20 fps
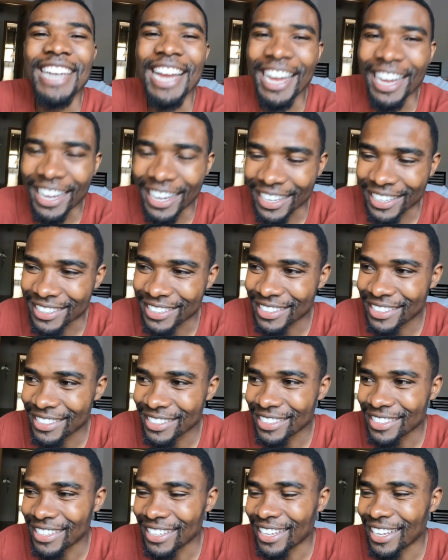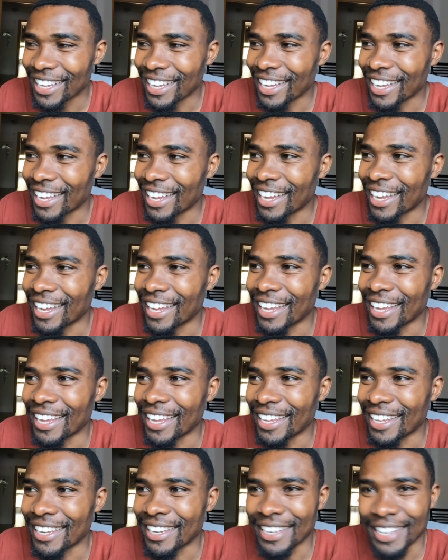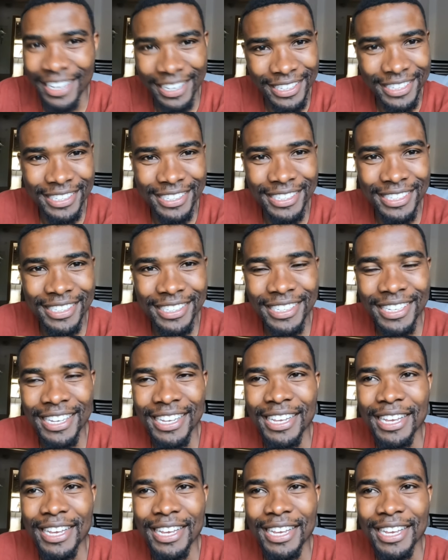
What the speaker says: drunkards. Yes,